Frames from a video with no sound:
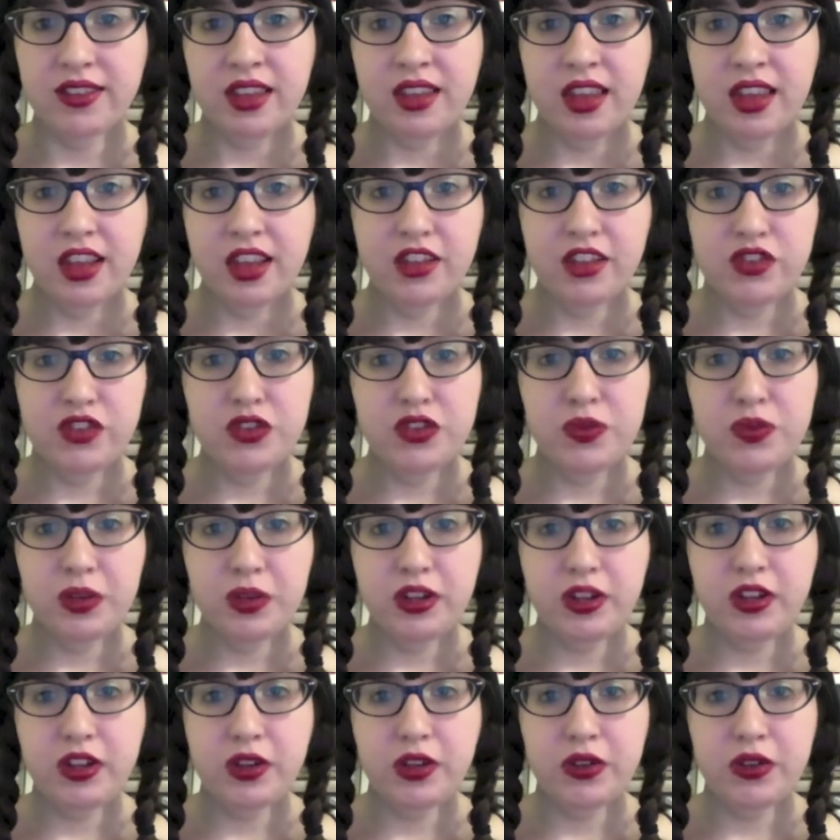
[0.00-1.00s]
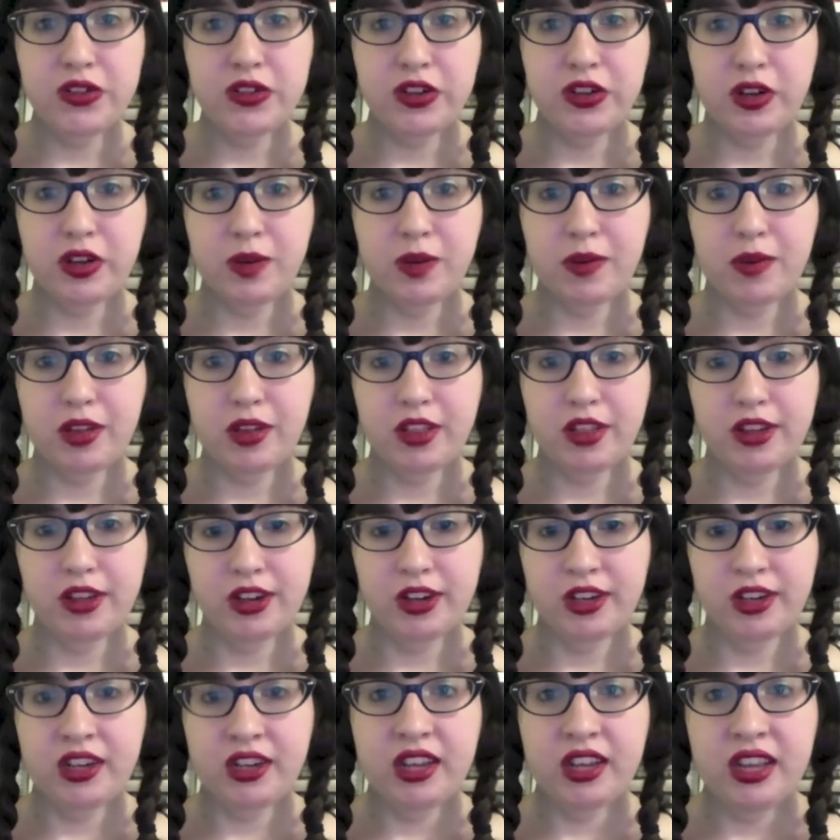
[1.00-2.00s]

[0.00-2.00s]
and she's really close to her brother,